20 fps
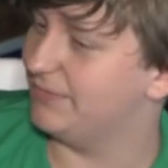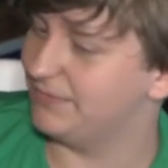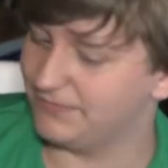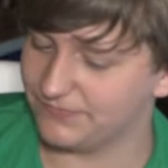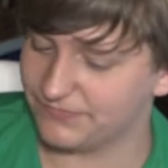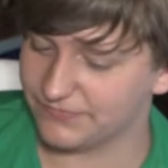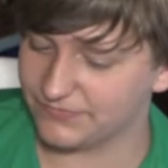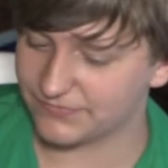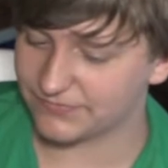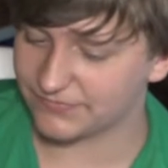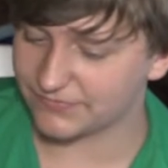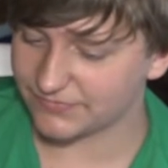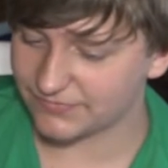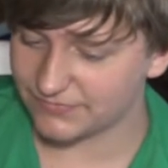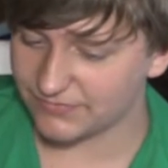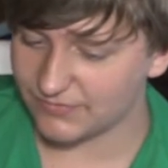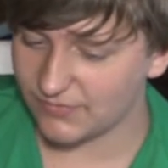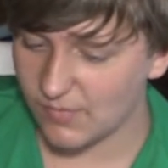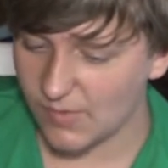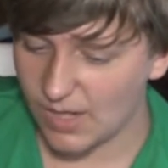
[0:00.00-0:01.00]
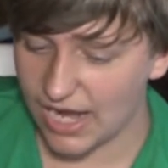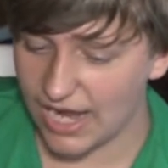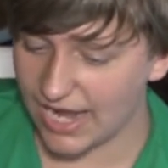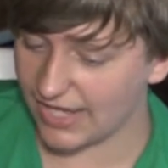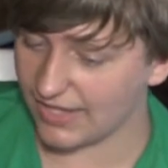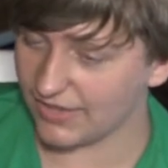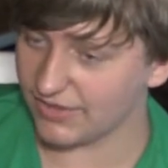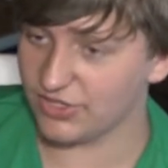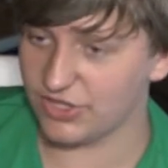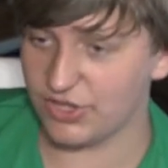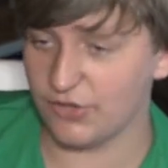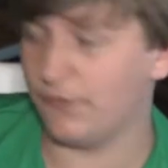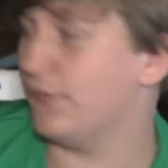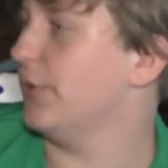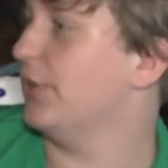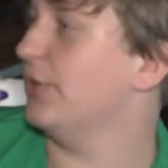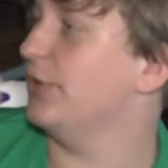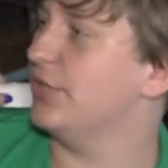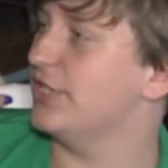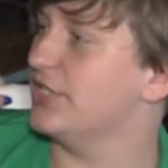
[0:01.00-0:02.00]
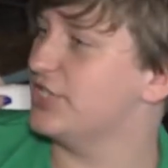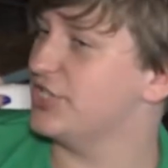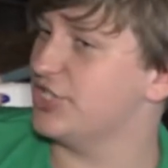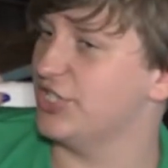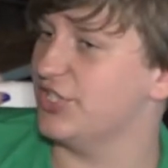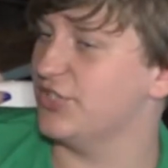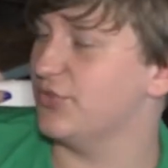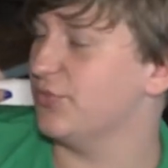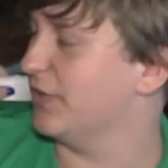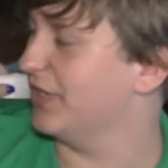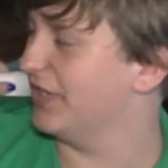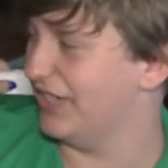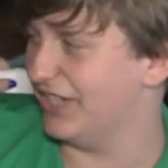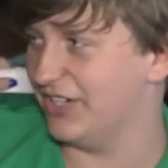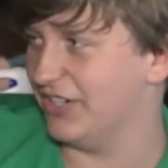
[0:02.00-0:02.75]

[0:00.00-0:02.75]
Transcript: uh-huh. and the food is just really